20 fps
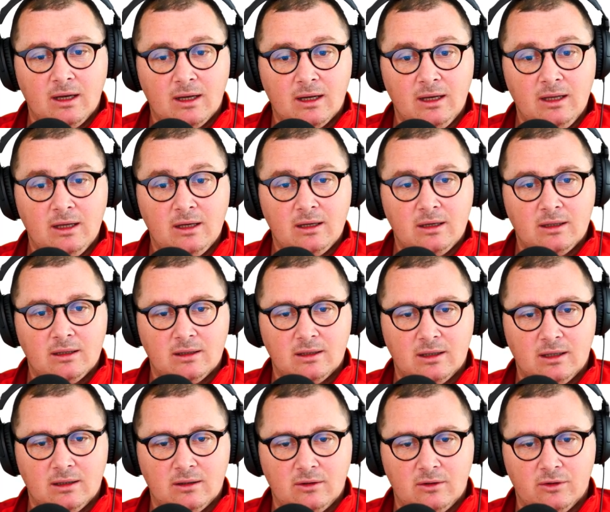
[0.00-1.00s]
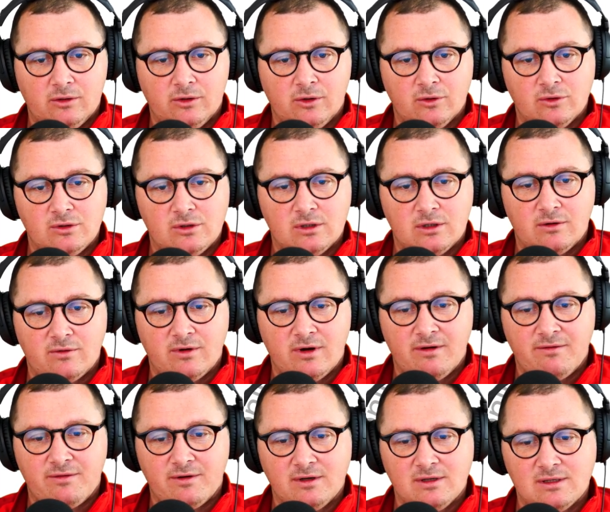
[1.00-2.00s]
Click on those
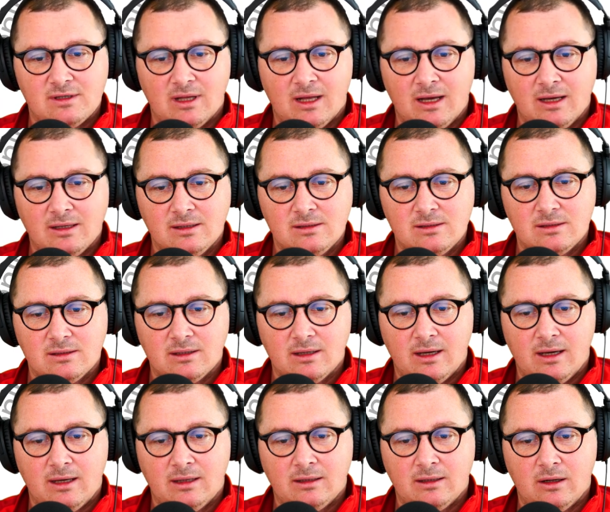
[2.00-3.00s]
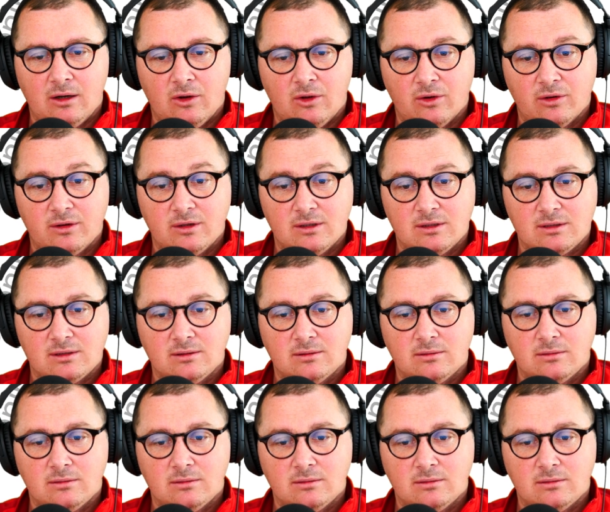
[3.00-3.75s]
reference lines and lock this.